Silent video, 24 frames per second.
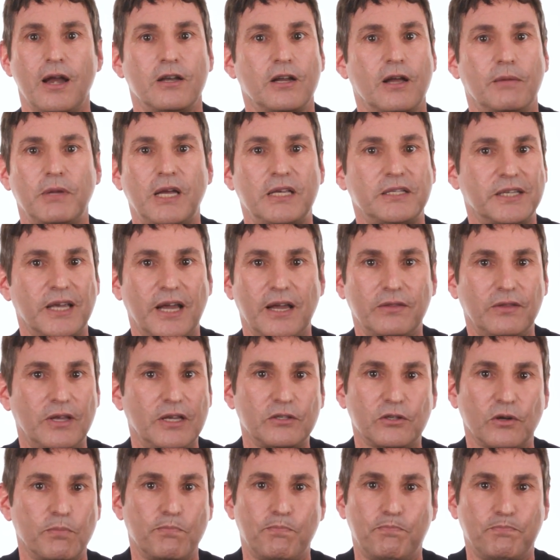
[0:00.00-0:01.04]
Now, I'm not saying
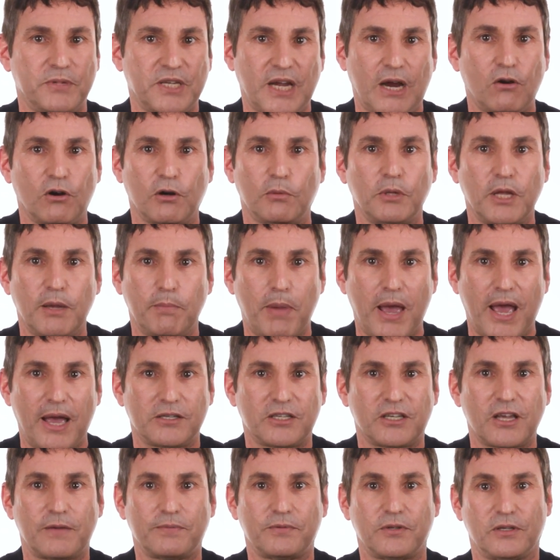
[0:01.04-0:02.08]
these are terribly
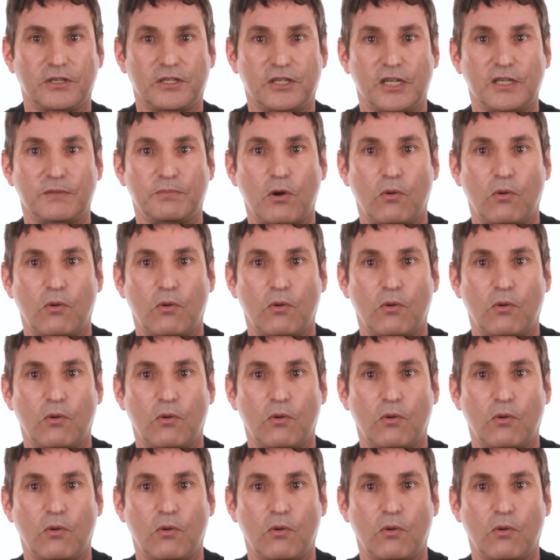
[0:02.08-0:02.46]
bad substances,